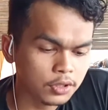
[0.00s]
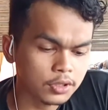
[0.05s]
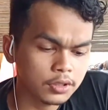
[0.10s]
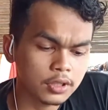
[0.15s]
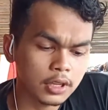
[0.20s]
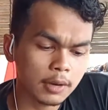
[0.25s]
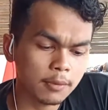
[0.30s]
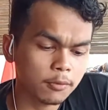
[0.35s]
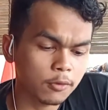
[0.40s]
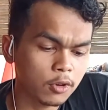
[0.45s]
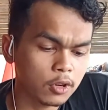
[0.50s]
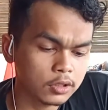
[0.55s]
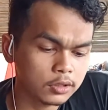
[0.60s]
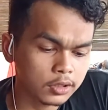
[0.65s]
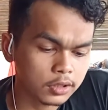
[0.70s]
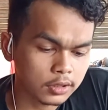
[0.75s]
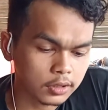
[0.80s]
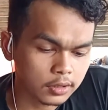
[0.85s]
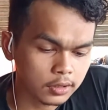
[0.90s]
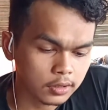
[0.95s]
Avoid
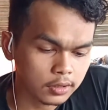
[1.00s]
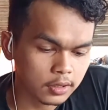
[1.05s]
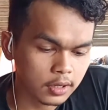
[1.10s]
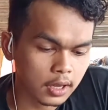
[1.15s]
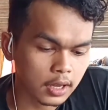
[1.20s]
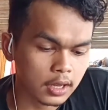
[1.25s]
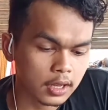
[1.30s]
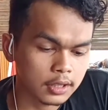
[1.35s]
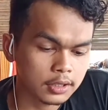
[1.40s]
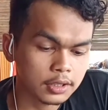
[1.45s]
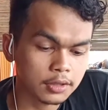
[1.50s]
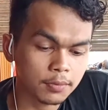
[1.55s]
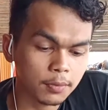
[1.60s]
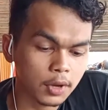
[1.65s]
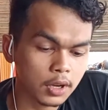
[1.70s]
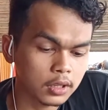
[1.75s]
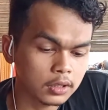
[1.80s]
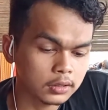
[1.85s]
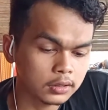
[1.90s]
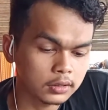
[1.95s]
using tap water
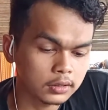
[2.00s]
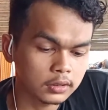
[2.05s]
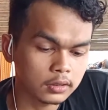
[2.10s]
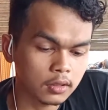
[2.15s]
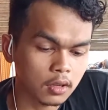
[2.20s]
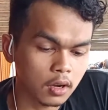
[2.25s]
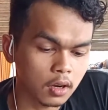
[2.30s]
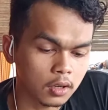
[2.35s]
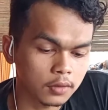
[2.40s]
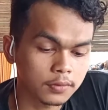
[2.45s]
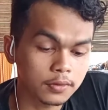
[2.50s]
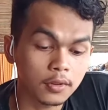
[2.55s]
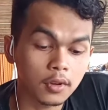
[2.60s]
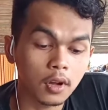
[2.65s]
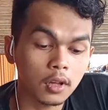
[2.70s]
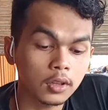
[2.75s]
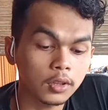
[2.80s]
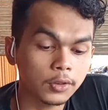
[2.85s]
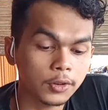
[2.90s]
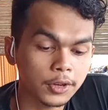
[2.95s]
that
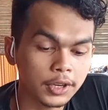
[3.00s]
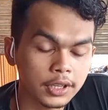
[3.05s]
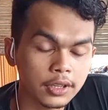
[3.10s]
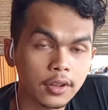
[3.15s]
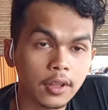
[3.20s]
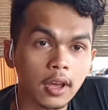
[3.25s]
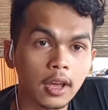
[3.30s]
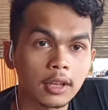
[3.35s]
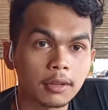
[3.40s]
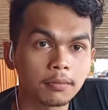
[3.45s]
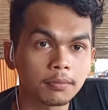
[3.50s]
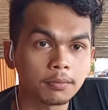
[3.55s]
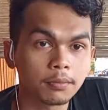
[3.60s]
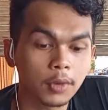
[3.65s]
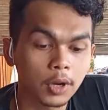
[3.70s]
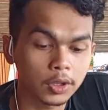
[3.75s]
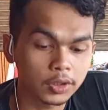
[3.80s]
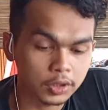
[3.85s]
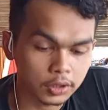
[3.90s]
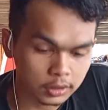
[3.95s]
smells of
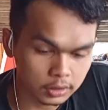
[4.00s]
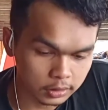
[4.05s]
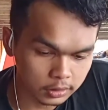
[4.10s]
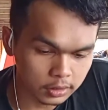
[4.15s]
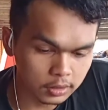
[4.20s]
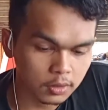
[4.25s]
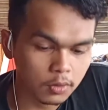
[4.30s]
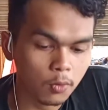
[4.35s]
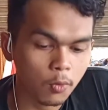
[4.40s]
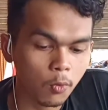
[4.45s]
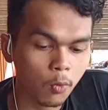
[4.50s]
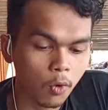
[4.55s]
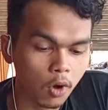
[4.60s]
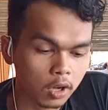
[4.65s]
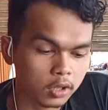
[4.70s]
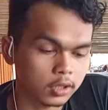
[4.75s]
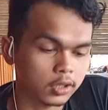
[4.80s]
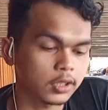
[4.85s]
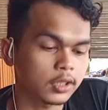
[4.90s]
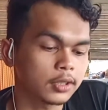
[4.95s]
chlorine and
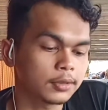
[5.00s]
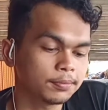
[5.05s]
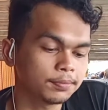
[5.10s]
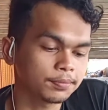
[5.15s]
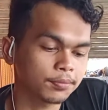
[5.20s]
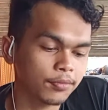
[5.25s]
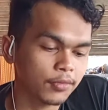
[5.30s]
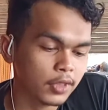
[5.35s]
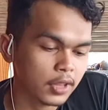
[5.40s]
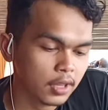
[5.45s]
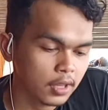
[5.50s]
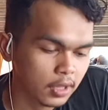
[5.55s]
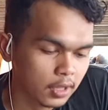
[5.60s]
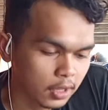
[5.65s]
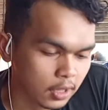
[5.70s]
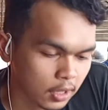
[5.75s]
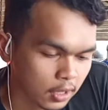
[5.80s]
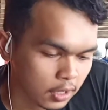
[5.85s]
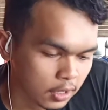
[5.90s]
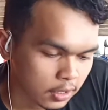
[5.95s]
bottled water.
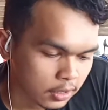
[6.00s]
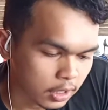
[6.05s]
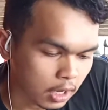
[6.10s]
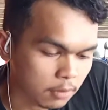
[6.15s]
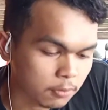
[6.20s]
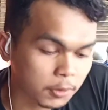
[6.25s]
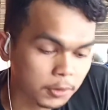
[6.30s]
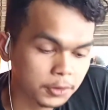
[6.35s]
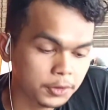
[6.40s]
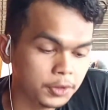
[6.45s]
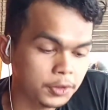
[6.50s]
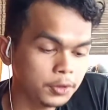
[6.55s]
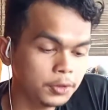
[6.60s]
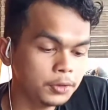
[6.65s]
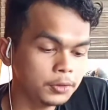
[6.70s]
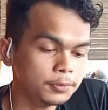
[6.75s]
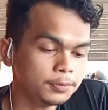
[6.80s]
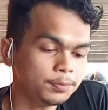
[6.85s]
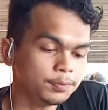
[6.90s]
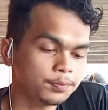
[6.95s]

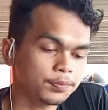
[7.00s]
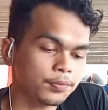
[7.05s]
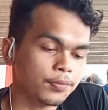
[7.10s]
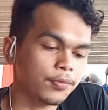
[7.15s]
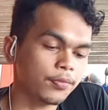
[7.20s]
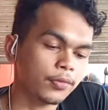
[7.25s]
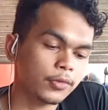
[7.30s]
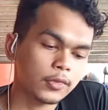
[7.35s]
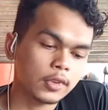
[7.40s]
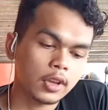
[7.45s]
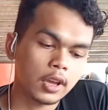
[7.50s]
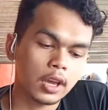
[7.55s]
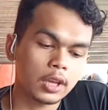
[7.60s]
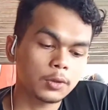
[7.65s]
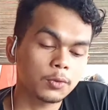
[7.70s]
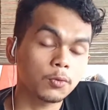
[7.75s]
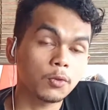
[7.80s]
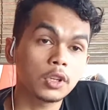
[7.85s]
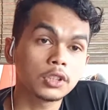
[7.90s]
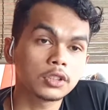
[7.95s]
Number 2,
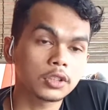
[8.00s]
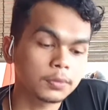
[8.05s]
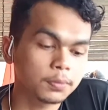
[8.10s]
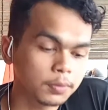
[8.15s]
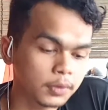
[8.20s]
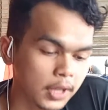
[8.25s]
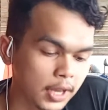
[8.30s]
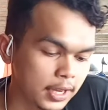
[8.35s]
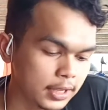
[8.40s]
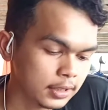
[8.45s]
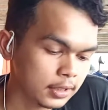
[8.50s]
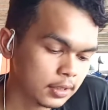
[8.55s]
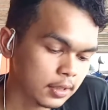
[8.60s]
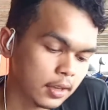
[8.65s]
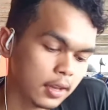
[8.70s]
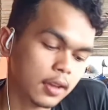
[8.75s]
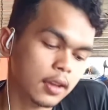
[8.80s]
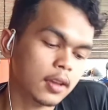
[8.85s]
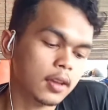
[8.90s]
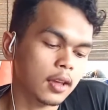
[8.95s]
add
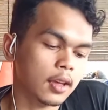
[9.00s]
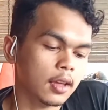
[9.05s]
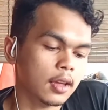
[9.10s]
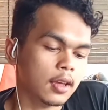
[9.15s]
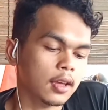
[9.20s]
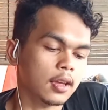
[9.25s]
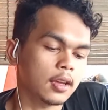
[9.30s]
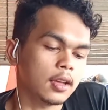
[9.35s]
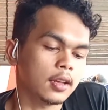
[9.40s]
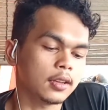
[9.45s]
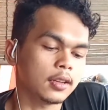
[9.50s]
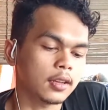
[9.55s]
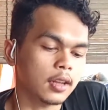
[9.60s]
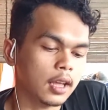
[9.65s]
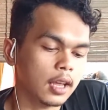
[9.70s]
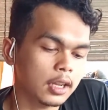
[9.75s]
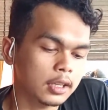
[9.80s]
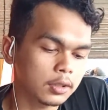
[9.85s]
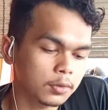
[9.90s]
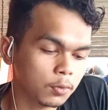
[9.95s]
water planes
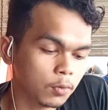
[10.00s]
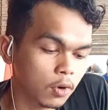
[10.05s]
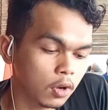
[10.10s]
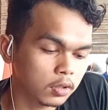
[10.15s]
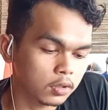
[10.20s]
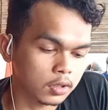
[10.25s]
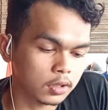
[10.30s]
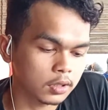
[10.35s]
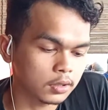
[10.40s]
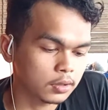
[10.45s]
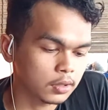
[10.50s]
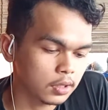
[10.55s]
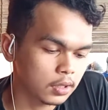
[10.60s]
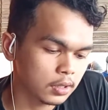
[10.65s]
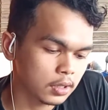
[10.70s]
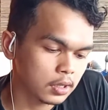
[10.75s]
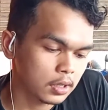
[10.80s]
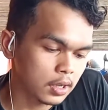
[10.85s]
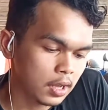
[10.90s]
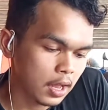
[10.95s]
and add
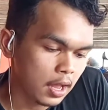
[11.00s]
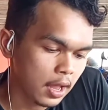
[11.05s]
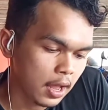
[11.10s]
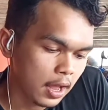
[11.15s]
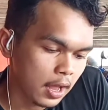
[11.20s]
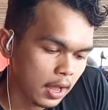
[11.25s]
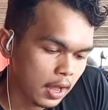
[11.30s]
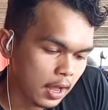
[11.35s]
water.